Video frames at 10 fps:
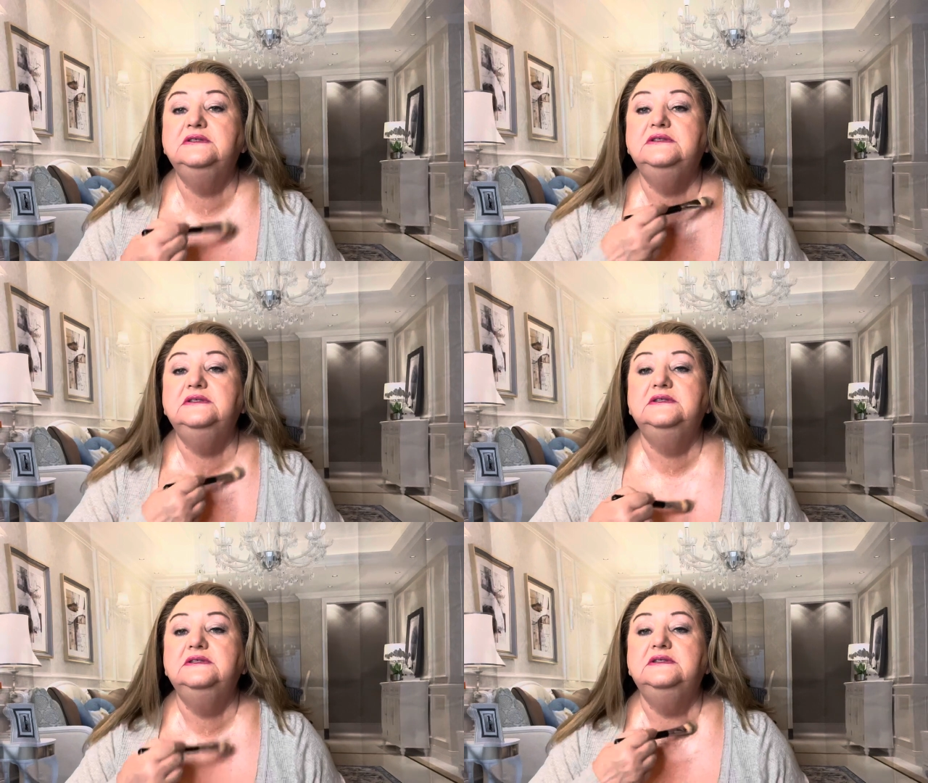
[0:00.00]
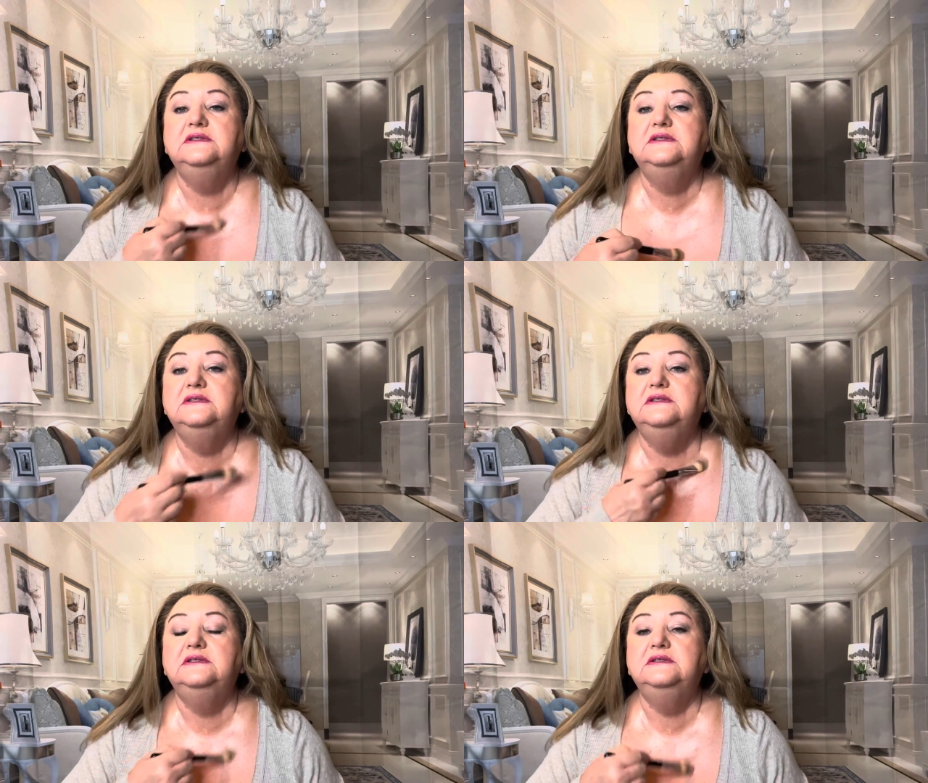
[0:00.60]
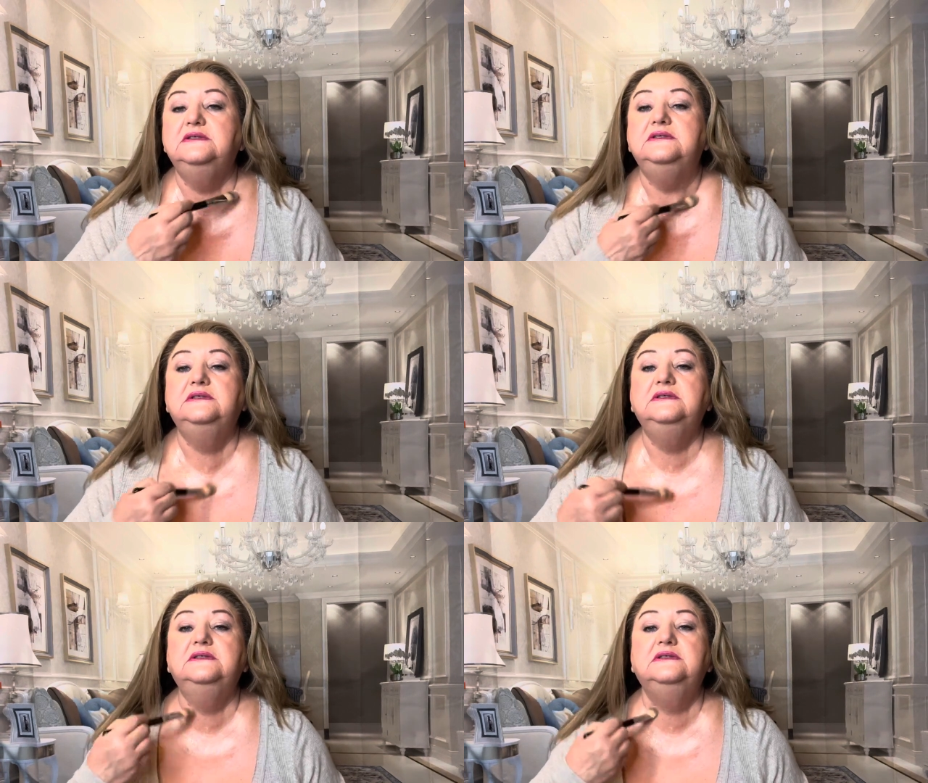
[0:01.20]

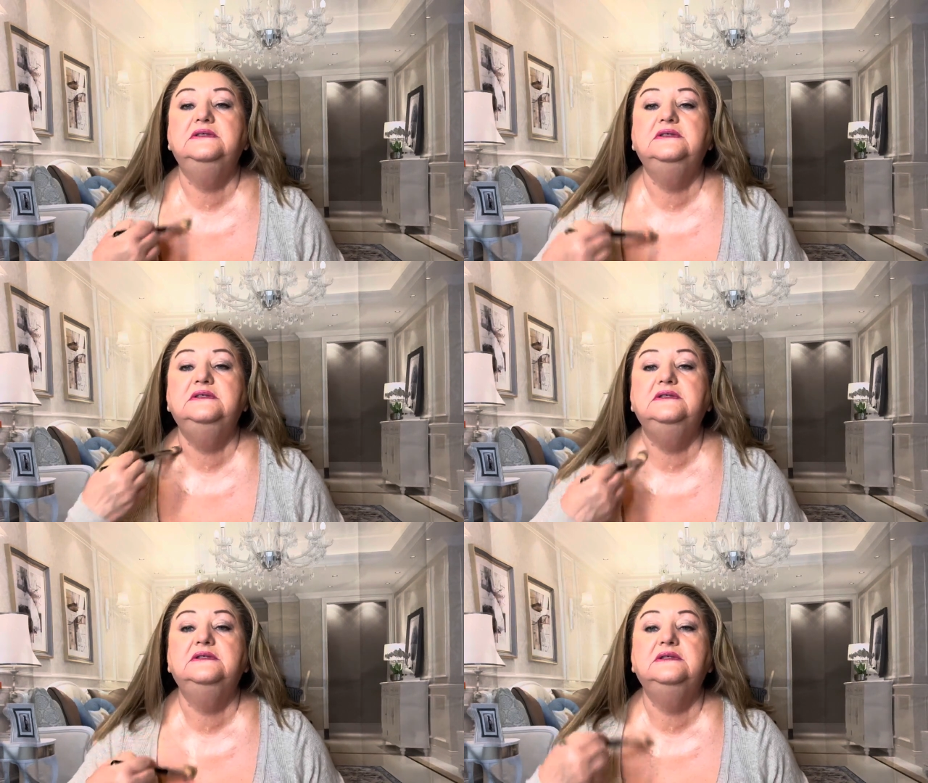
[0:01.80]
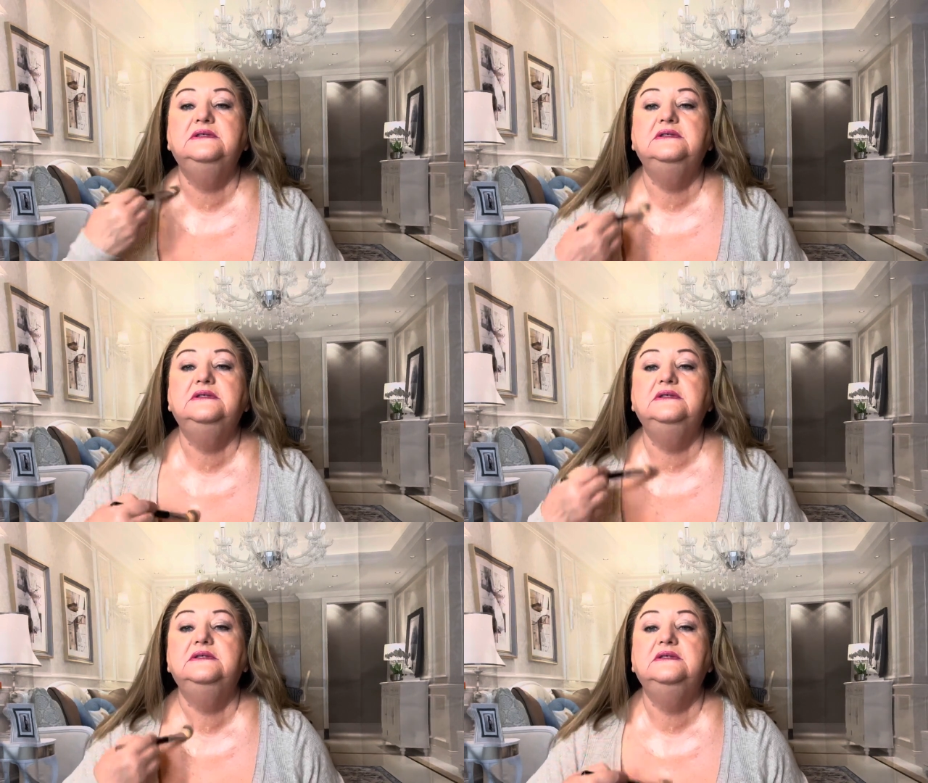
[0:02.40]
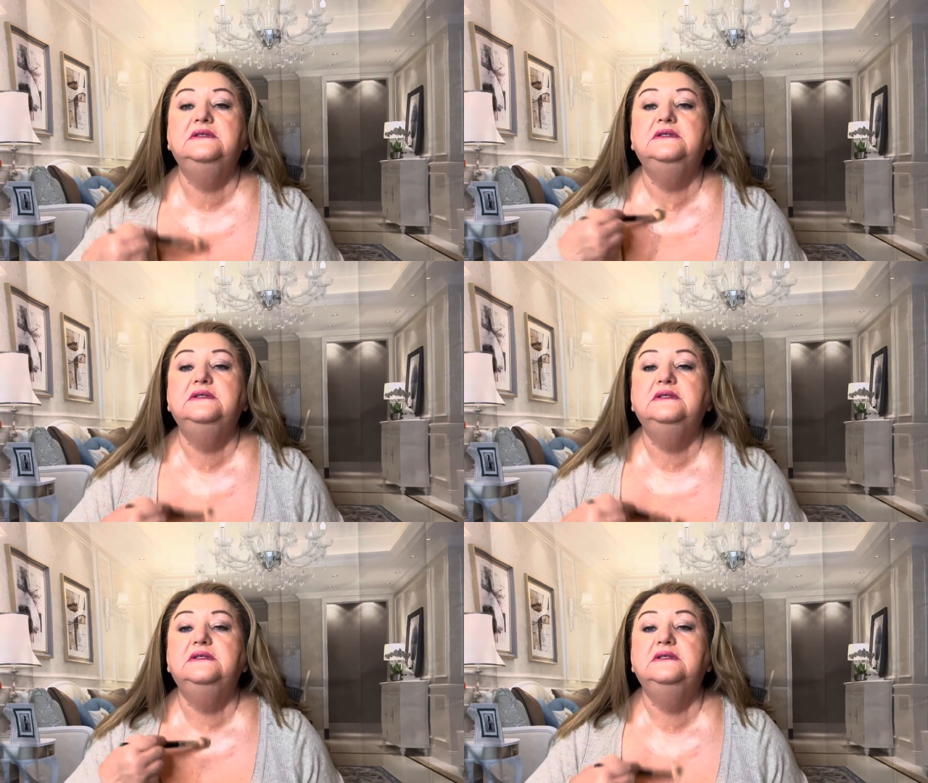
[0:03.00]

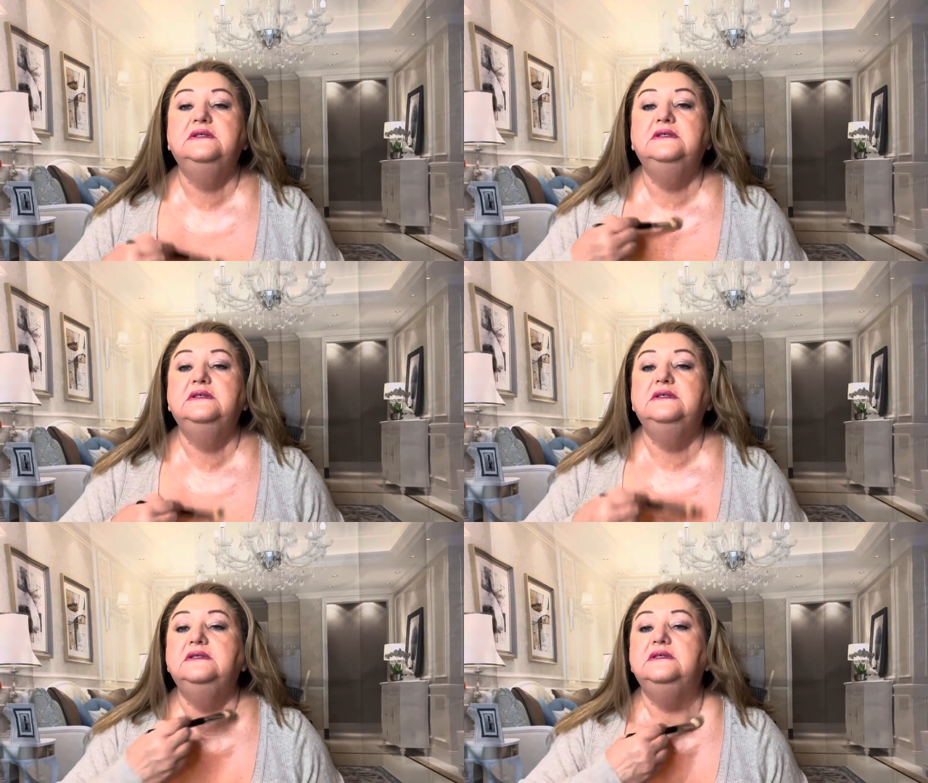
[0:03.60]
(silence)